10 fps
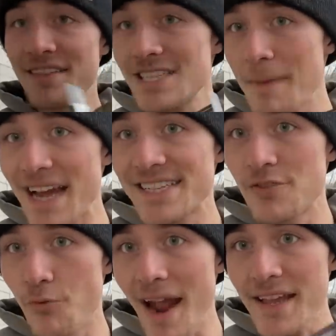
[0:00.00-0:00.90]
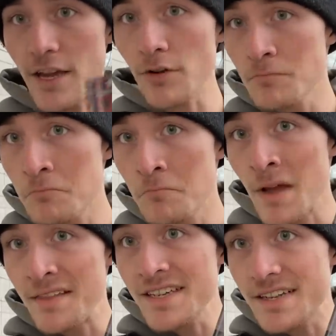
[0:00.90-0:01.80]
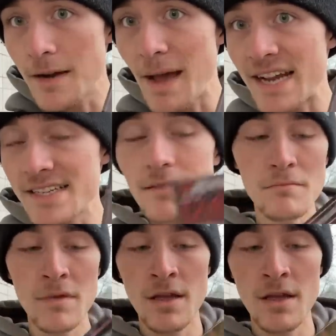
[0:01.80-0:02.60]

in this magazine right here, in this gun magazine,